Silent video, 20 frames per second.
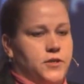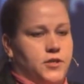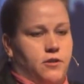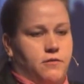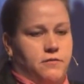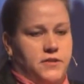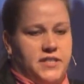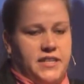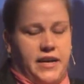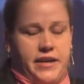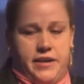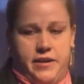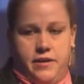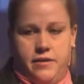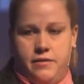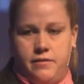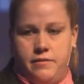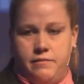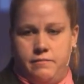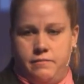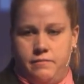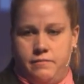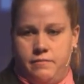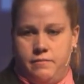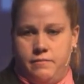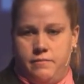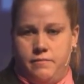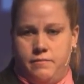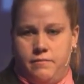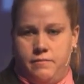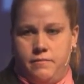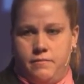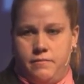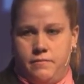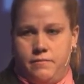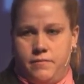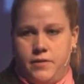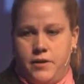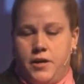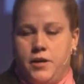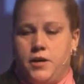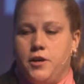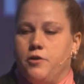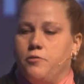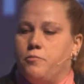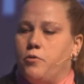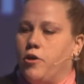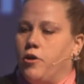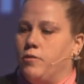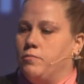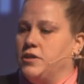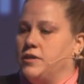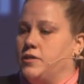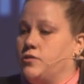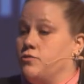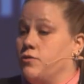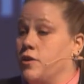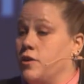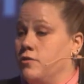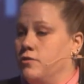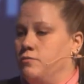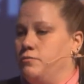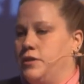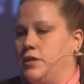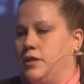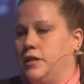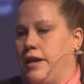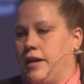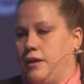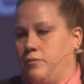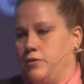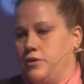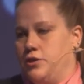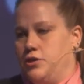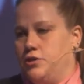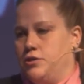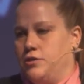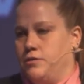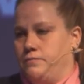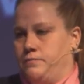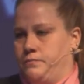all of a sudden, it would probably struggle with the language.